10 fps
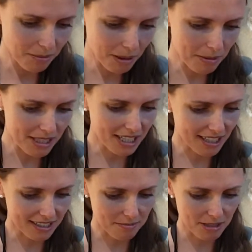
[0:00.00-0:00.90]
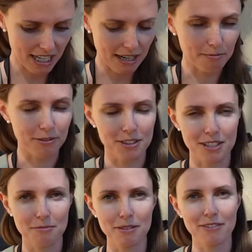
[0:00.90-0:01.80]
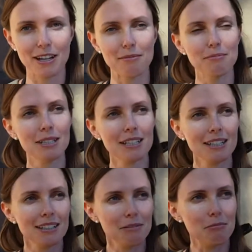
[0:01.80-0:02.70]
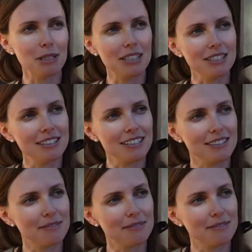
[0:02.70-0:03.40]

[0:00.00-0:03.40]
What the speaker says: Maybe it takes some time for some of them, but